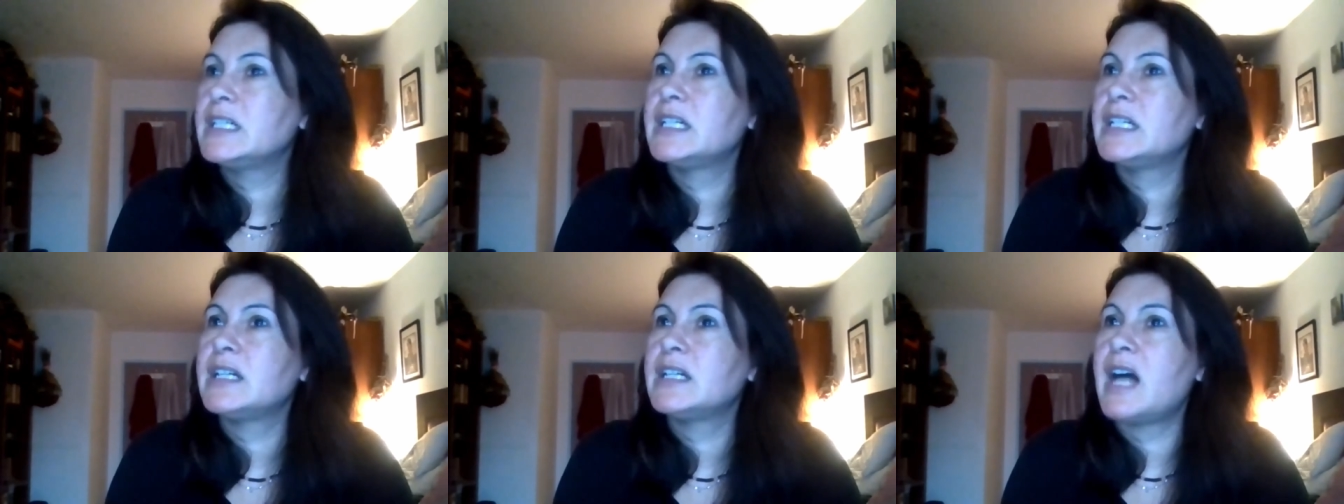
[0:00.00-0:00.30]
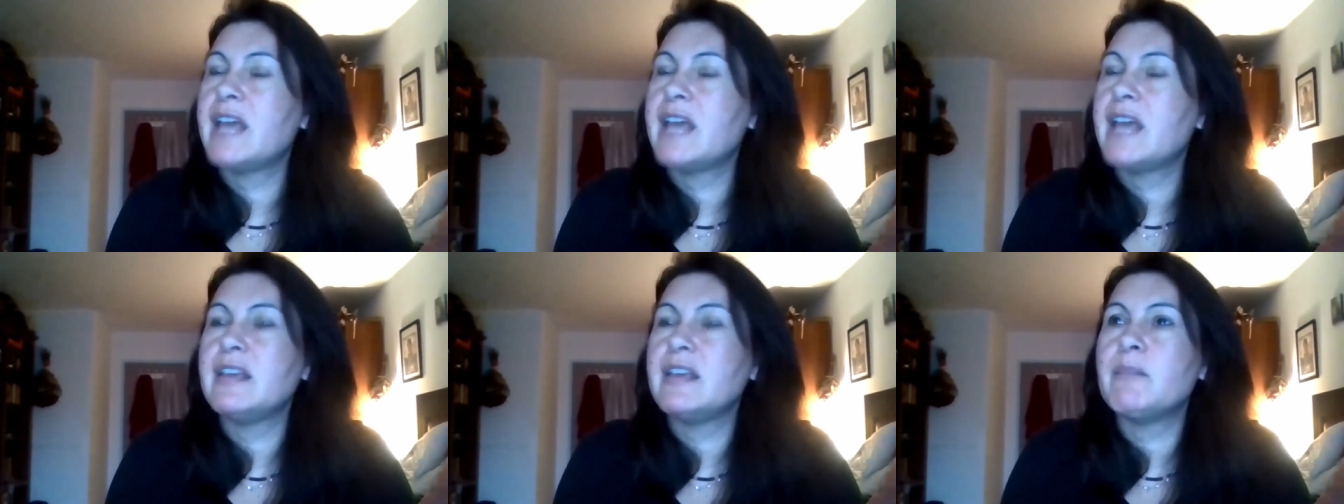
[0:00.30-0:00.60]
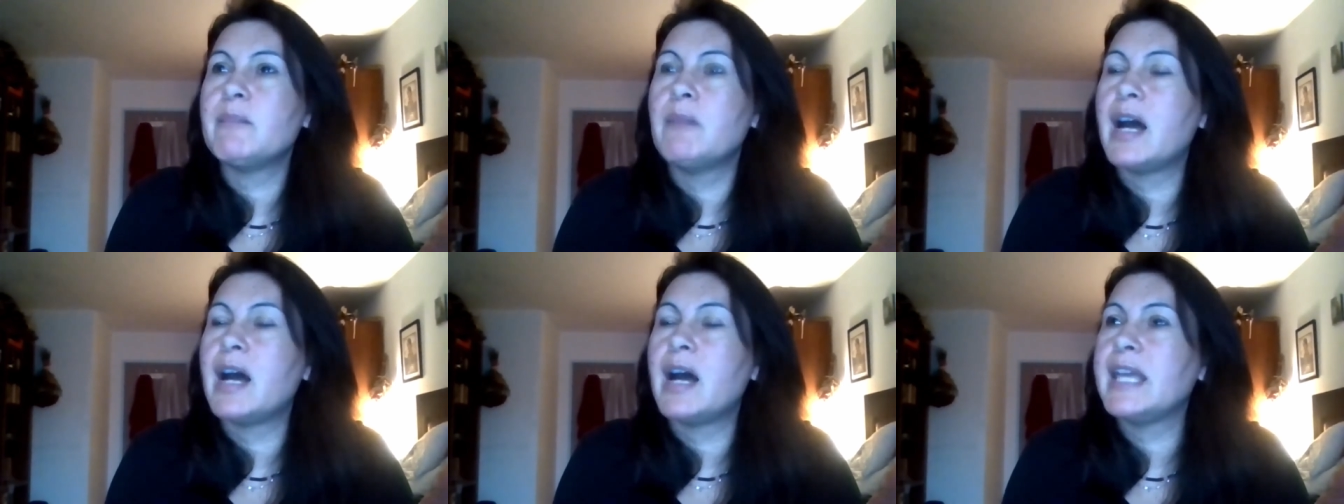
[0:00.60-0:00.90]
I
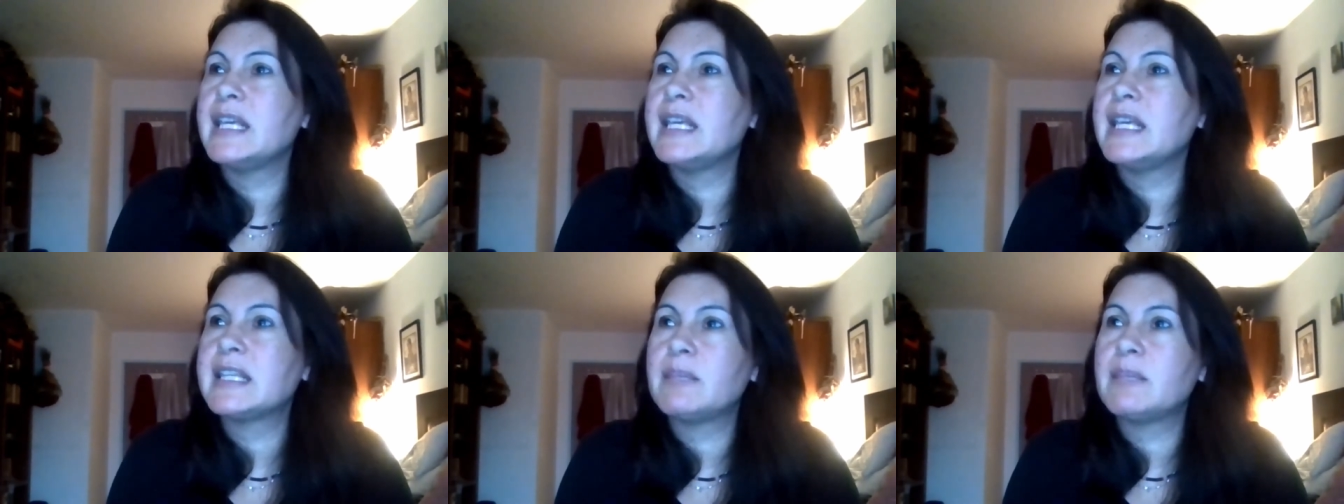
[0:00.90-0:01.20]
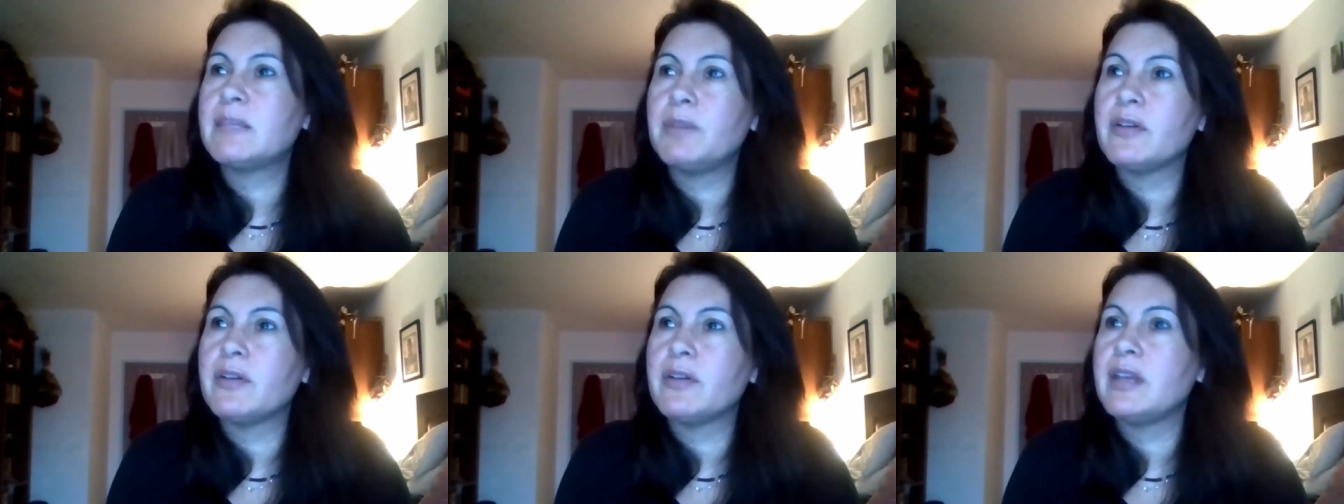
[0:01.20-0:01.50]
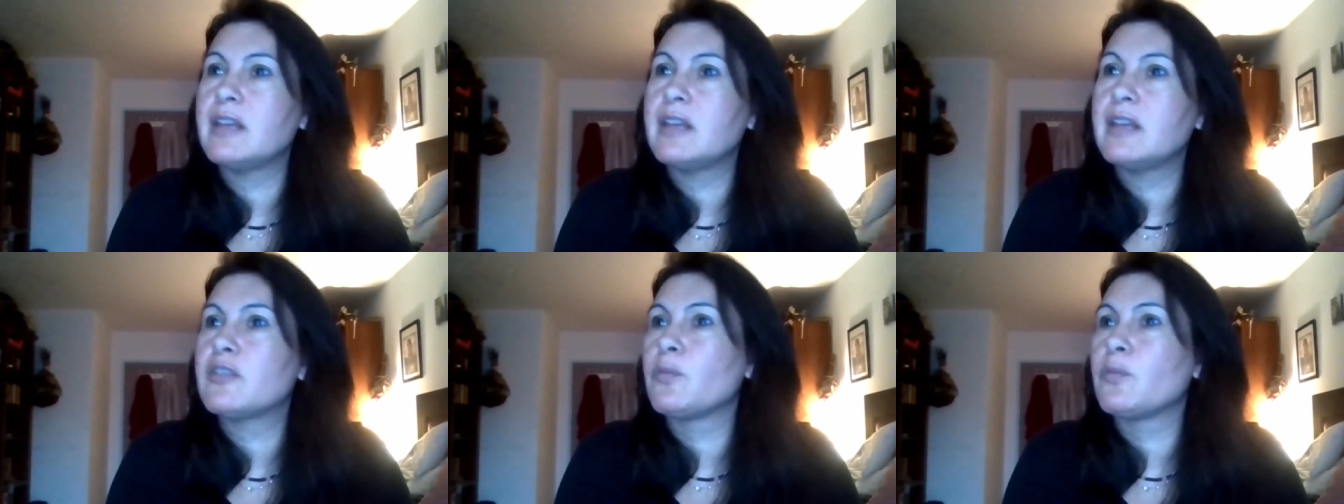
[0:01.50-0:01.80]
my
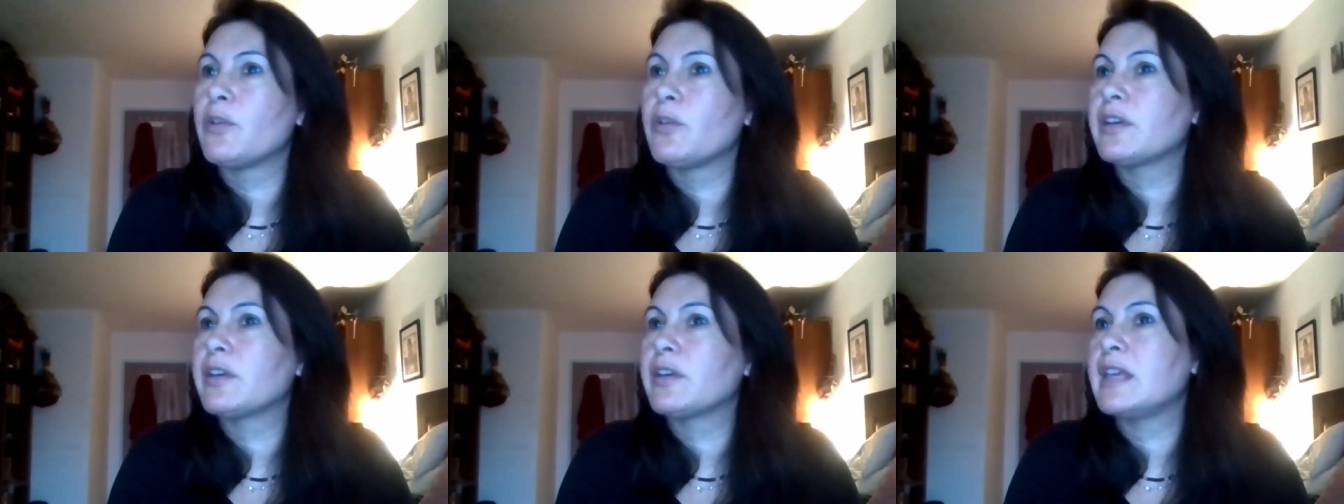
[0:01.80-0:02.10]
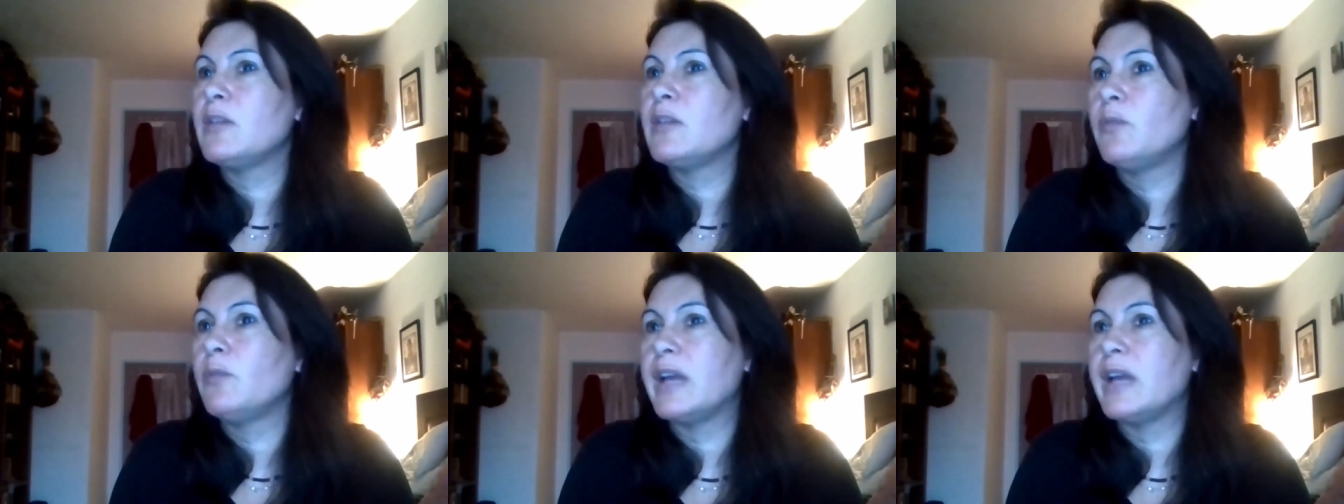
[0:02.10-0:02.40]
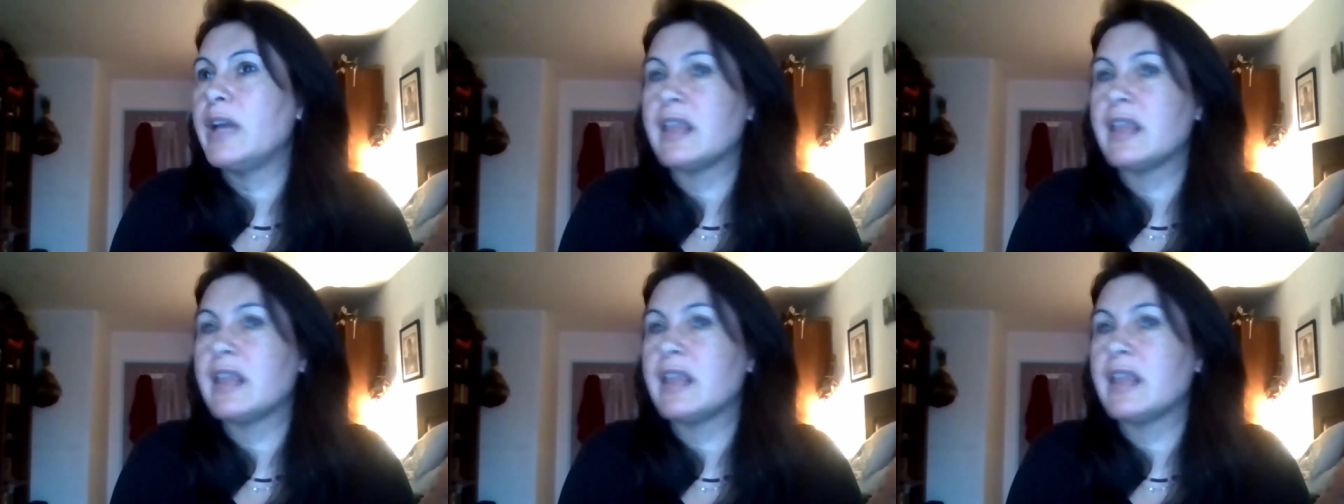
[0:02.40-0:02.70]
experience working with,